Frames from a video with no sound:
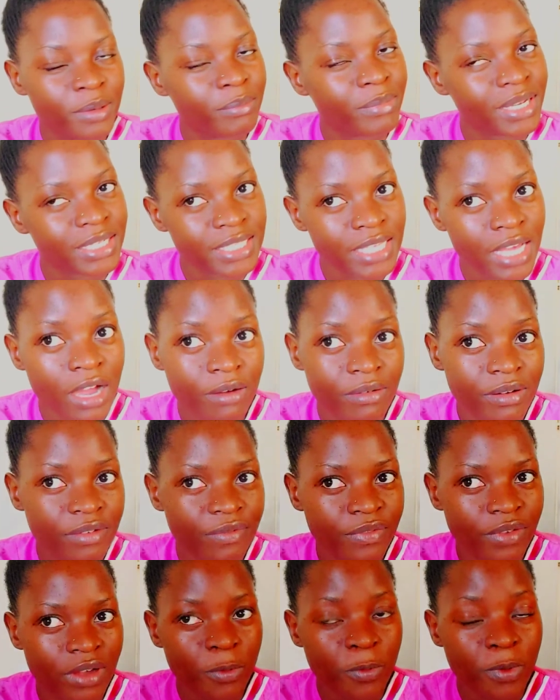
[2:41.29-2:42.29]
But
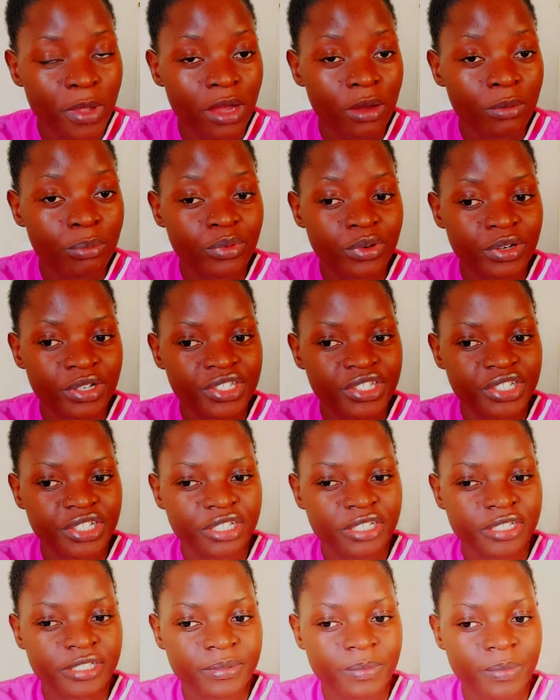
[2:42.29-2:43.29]
however, we are
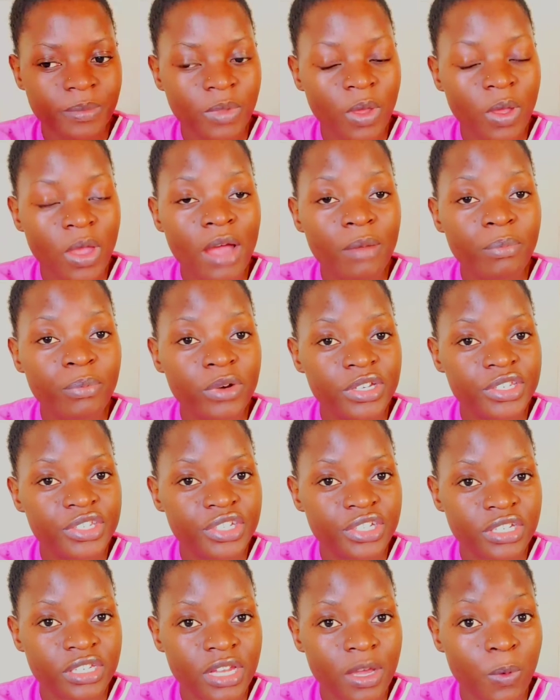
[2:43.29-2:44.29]
approaching
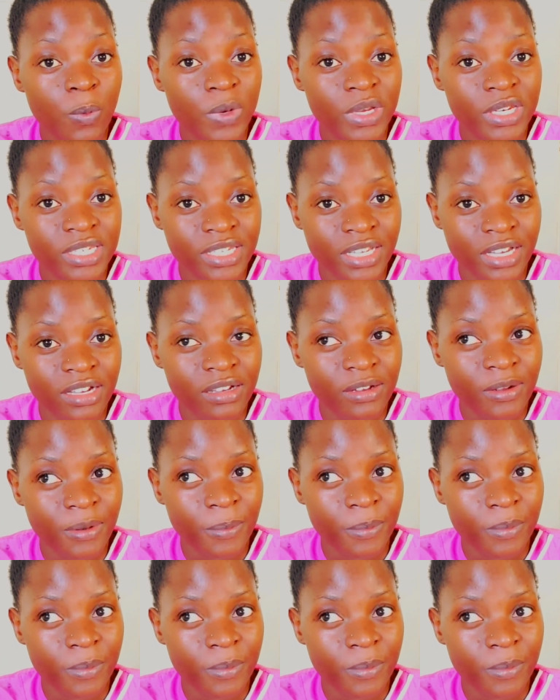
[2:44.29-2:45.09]
the winter.